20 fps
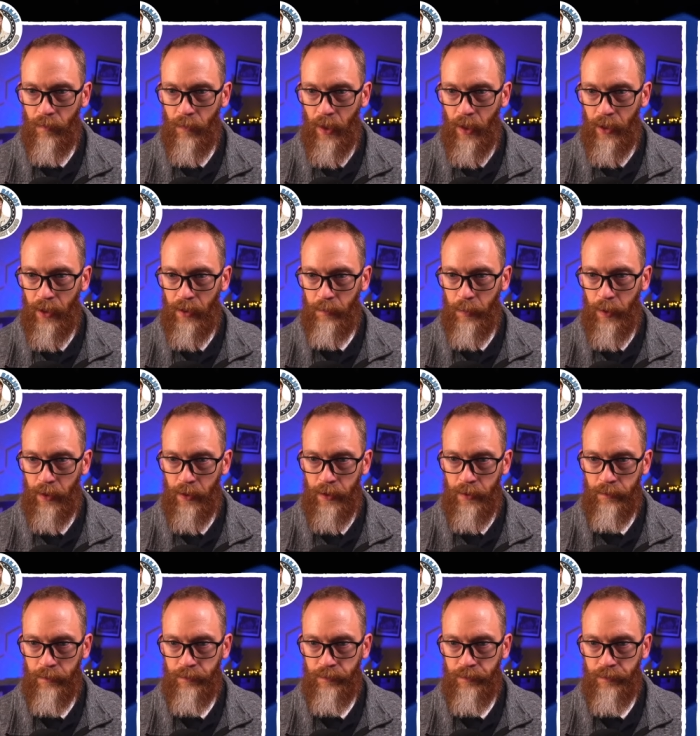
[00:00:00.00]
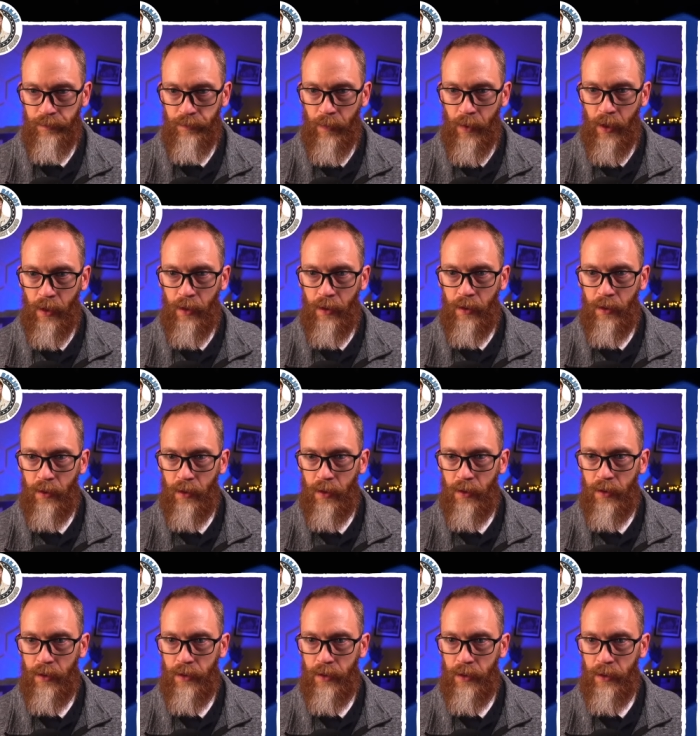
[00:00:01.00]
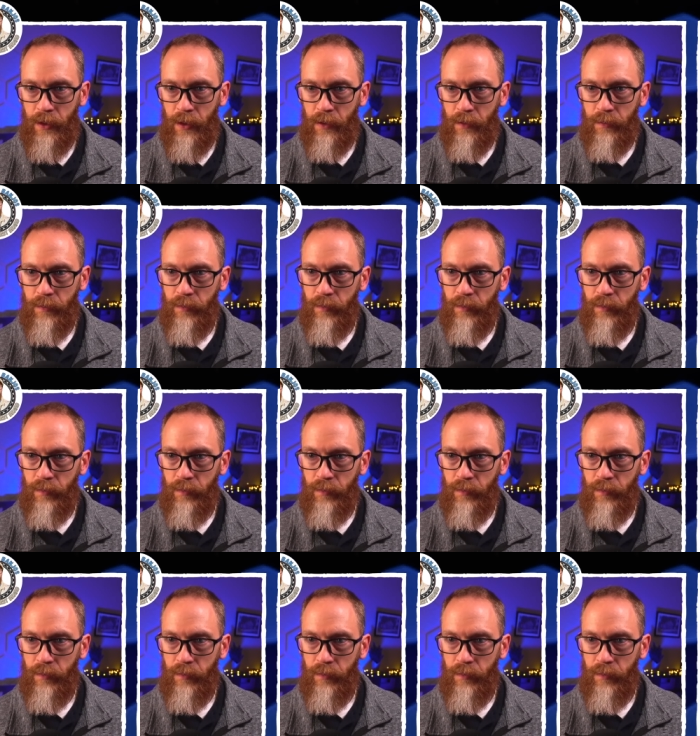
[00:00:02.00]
Hey, Billy. Good to see you.